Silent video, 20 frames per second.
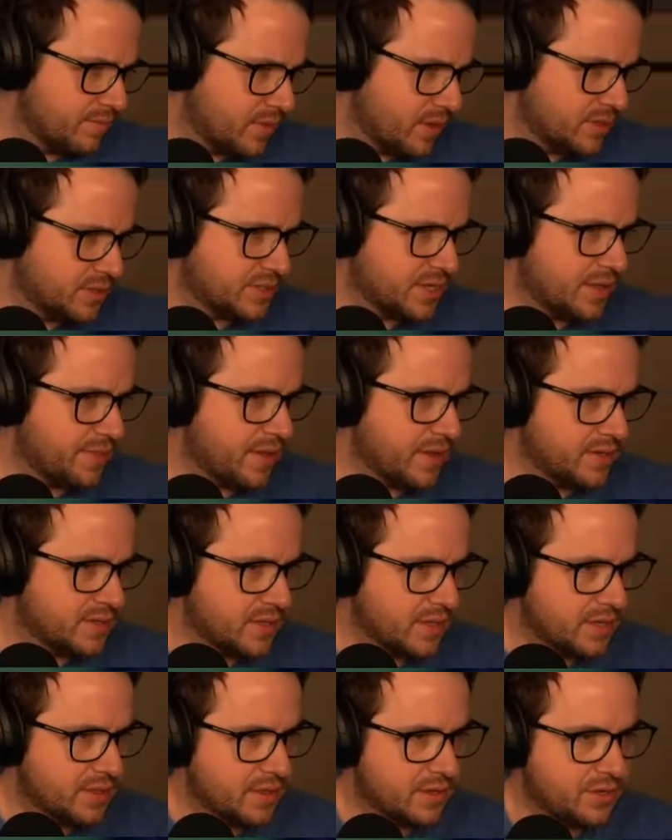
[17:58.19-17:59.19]
I'll just add that to
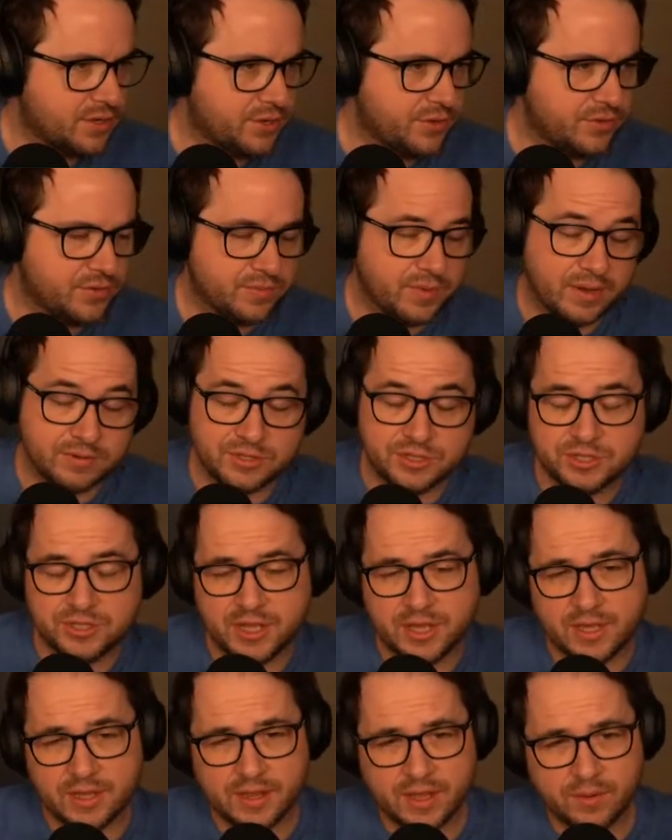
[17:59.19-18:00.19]
like the to-dos. But I was just
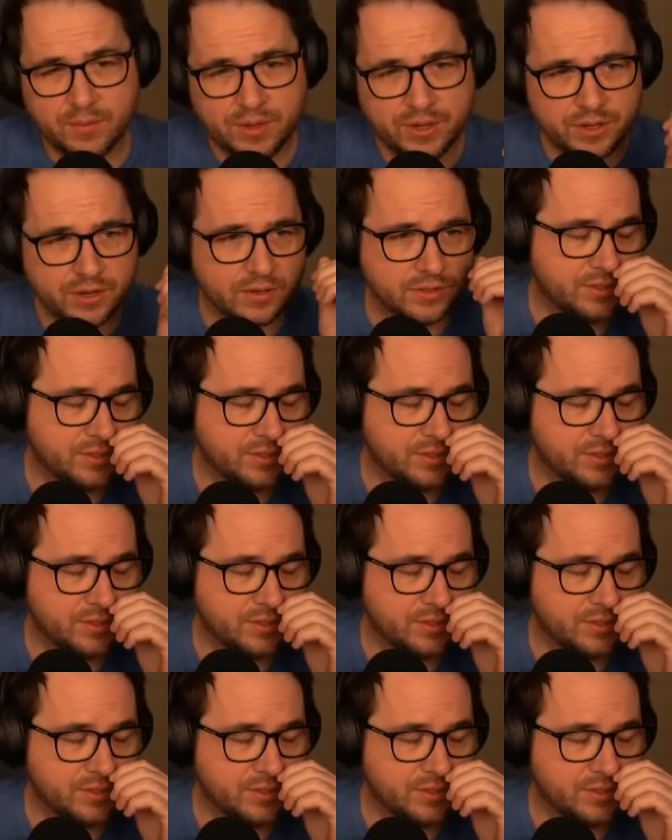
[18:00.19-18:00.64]
thinking like we could also